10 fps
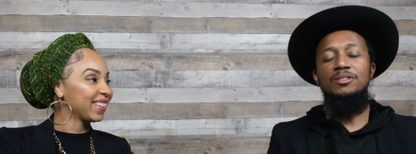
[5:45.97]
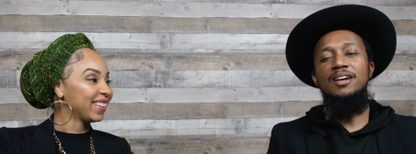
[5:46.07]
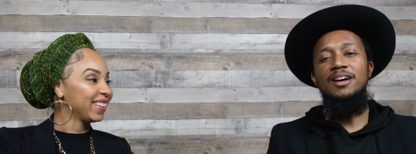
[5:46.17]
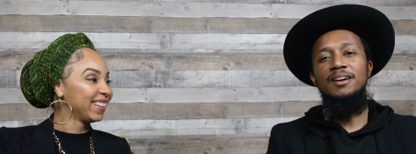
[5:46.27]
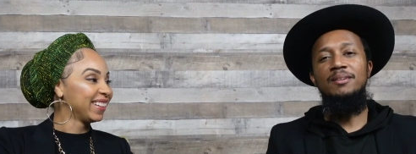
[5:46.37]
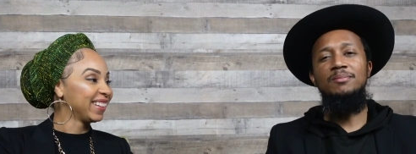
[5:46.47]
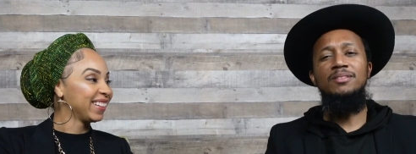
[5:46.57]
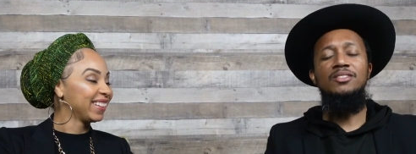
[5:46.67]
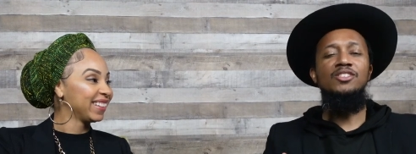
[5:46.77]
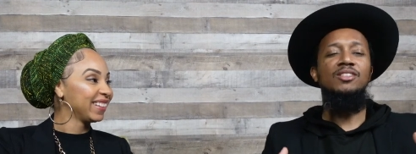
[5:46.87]
Speaker 1: time to
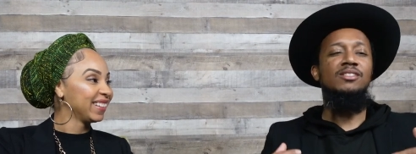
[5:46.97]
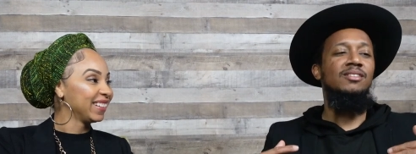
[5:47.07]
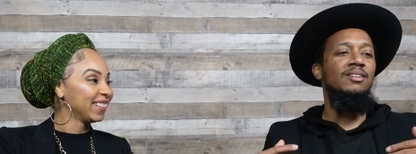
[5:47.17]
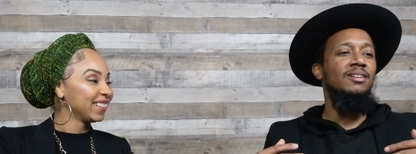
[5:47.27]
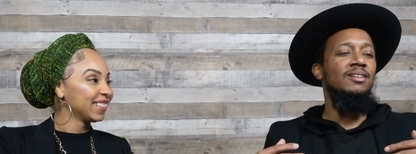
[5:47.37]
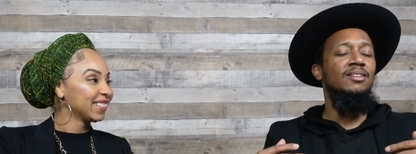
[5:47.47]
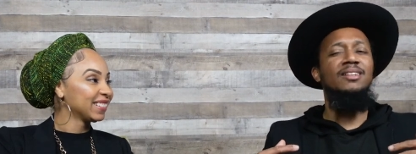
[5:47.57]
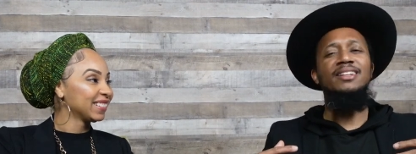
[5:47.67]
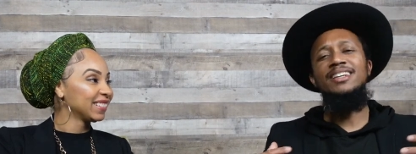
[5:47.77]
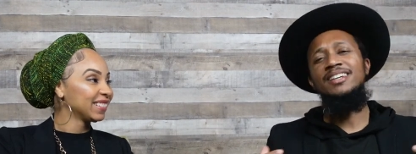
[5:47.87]
just
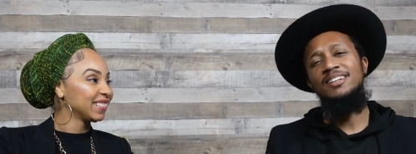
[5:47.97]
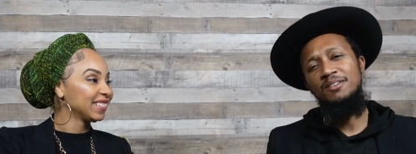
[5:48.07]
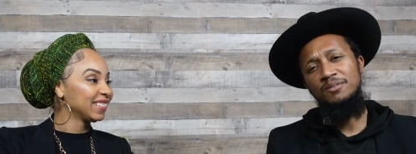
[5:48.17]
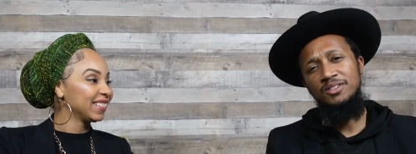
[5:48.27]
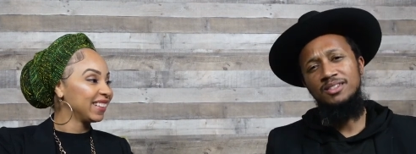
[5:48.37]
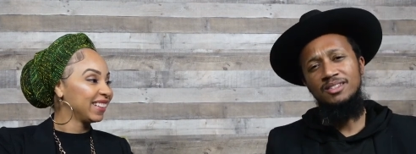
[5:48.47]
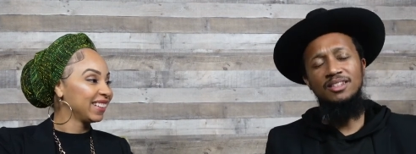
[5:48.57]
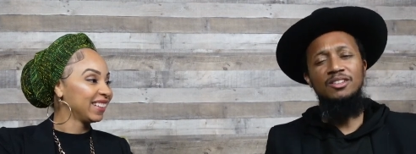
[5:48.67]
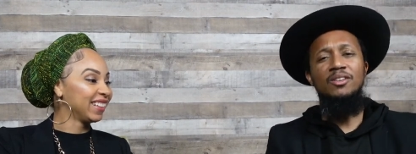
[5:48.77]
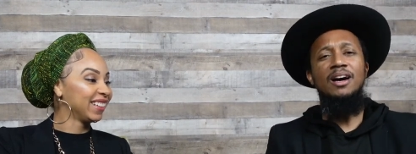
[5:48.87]
live. Just,
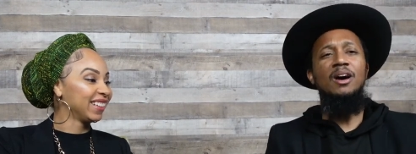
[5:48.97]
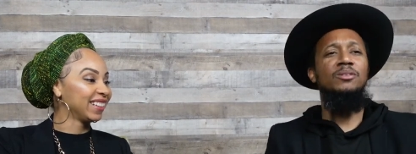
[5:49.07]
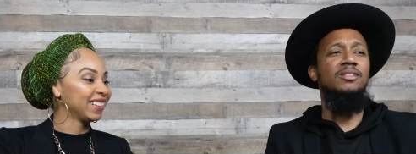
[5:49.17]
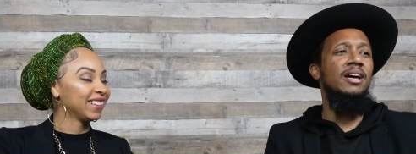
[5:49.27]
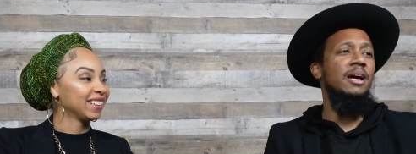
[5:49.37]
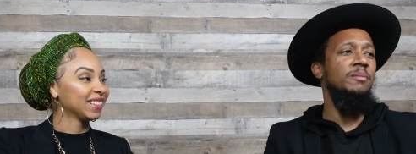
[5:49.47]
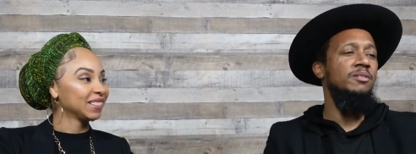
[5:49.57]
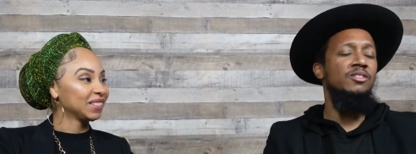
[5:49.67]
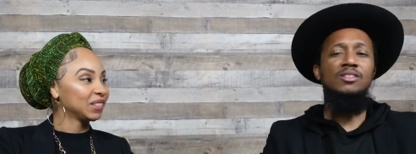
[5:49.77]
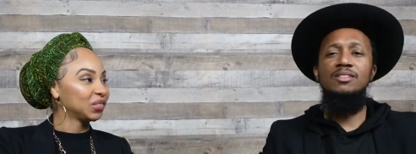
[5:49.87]
you know, our time
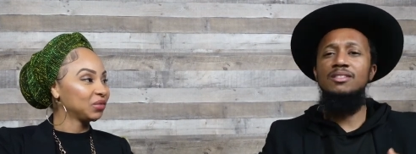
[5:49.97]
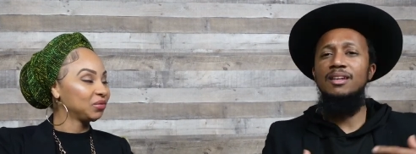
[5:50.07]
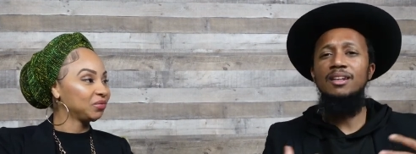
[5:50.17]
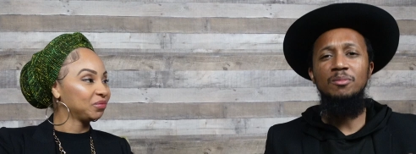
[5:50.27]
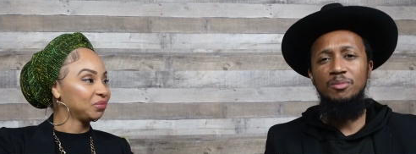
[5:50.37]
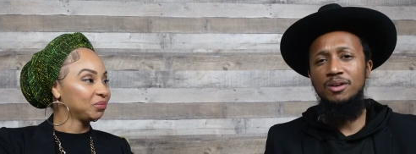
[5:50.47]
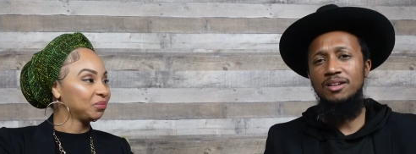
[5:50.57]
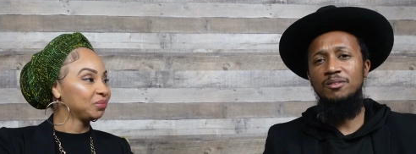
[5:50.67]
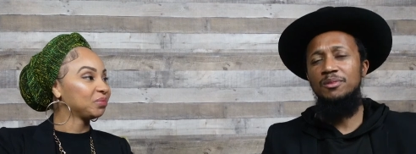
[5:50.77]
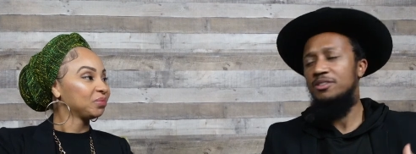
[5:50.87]
to just celebrate
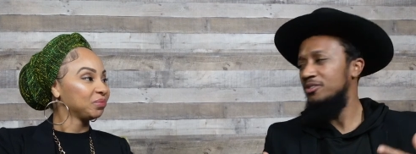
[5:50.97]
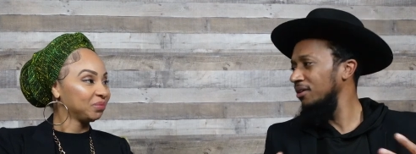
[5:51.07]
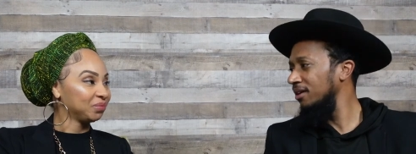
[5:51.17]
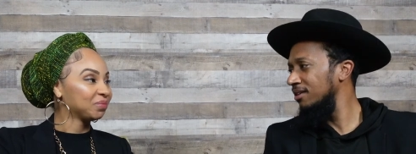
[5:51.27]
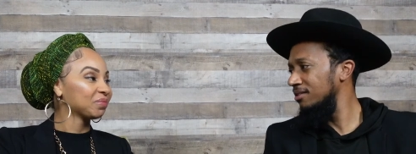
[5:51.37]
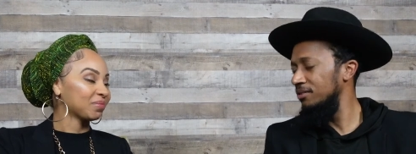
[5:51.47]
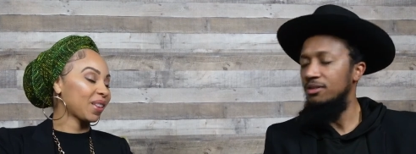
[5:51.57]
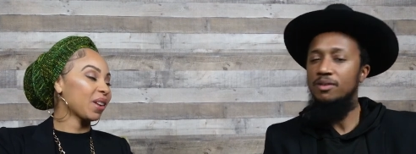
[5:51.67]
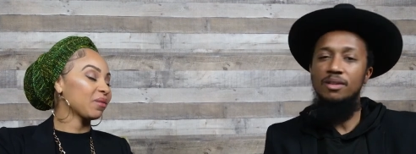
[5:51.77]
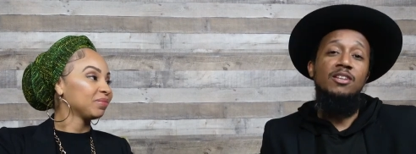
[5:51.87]
and rejoice,
Speaker 2: you
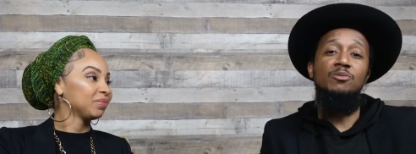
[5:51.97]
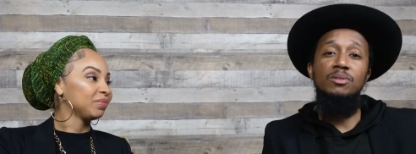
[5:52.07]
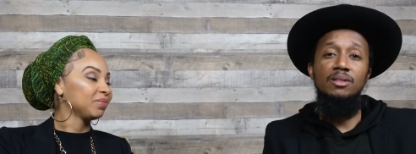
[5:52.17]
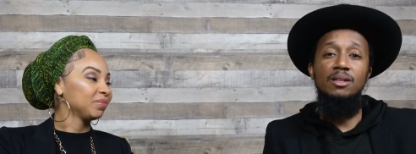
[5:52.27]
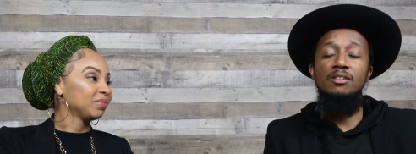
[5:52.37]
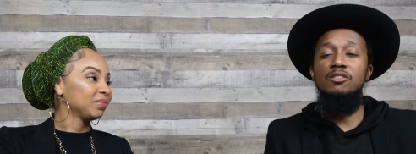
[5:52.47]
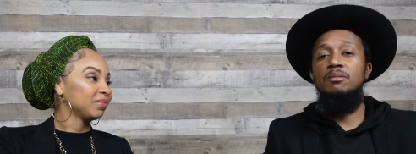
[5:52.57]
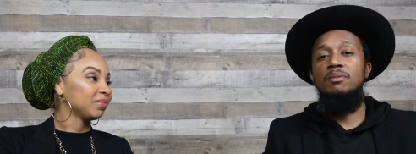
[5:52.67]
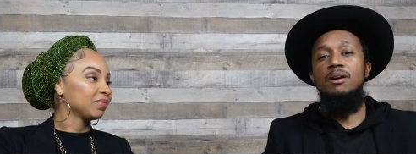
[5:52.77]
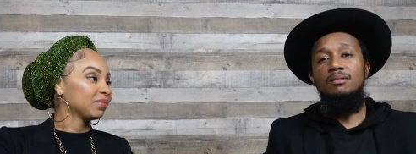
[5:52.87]
know, and that's what the day is all
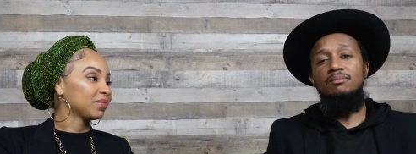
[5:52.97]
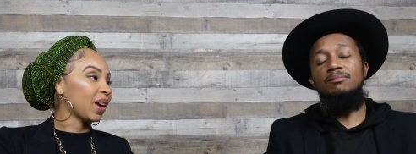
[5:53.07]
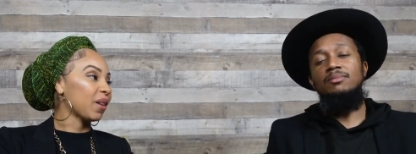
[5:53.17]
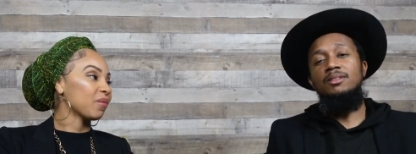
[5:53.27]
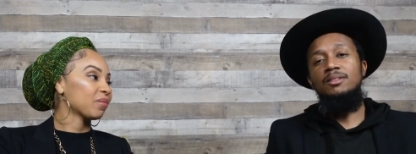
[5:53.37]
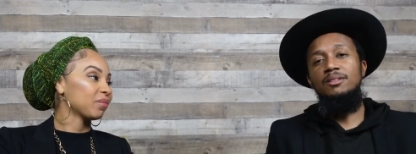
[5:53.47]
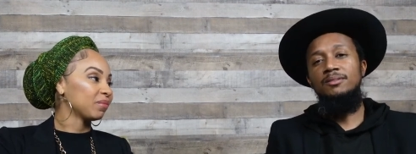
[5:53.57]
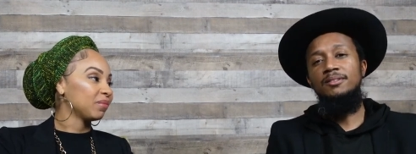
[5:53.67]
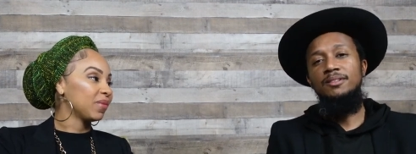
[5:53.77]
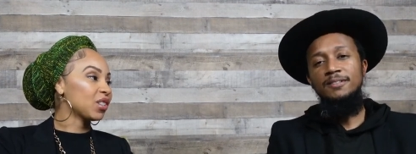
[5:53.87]
about. Yeah. You know?
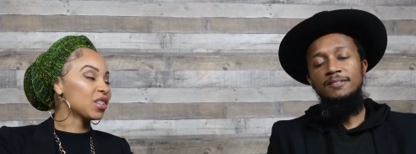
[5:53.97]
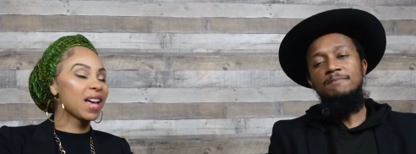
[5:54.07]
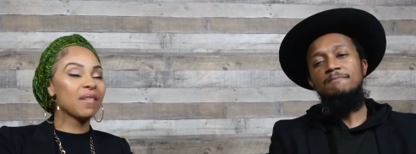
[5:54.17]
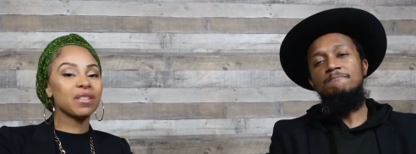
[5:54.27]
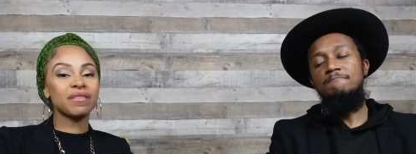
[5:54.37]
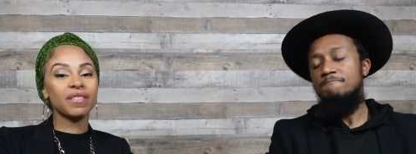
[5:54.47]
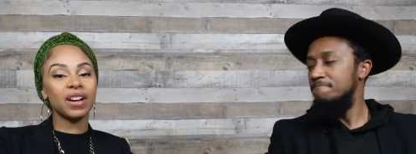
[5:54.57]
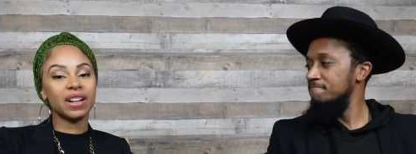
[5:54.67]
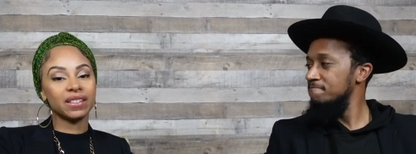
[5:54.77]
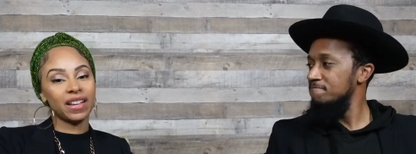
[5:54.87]
And just having
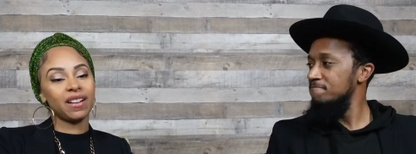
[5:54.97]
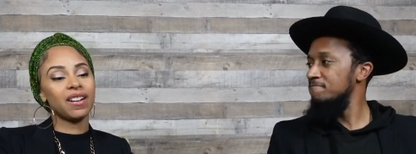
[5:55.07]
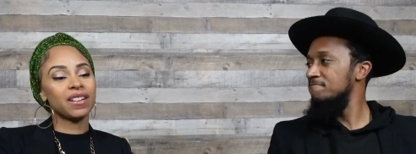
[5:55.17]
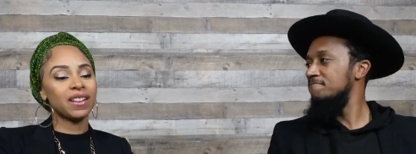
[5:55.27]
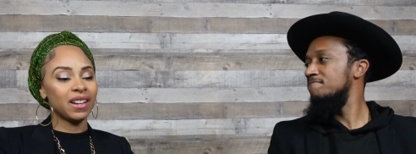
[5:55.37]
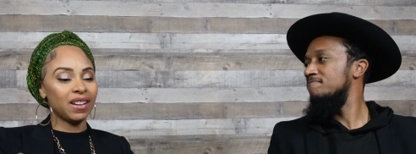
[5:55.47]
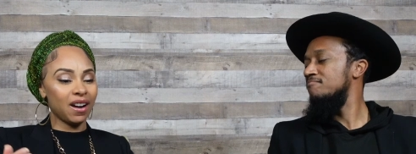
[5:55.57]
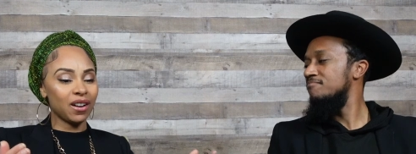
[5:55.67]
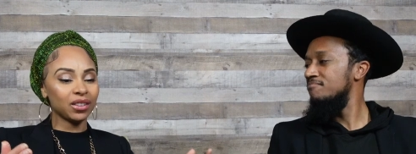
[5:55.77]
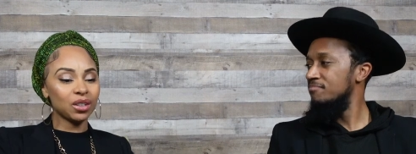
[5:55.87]
fun. Like our
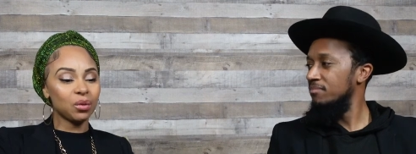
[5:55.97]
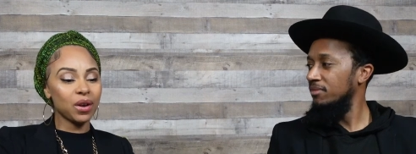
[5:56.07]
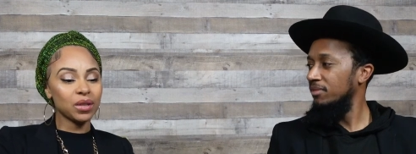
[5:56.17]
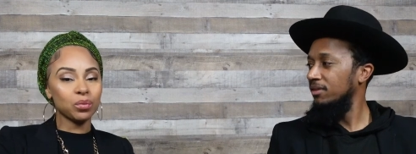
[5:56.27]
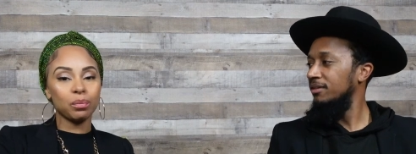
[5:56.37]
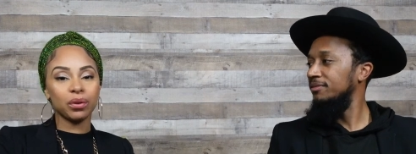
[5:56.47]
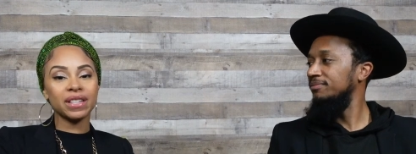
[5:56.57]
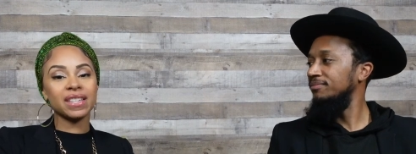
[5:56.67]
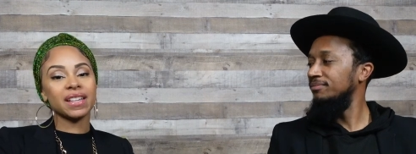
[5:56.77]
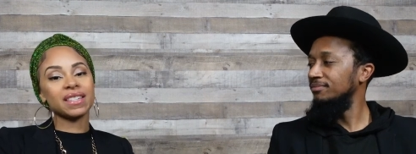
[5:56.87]
our little ones were
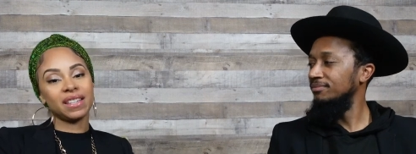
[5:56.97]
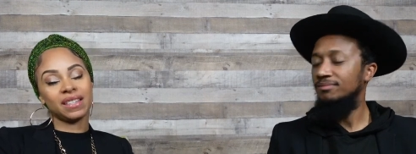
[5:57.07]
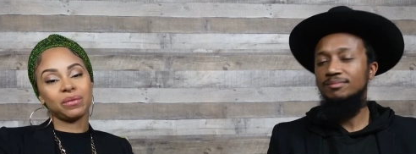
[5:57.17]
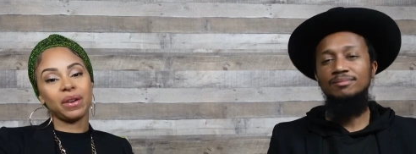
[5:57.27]
princesses,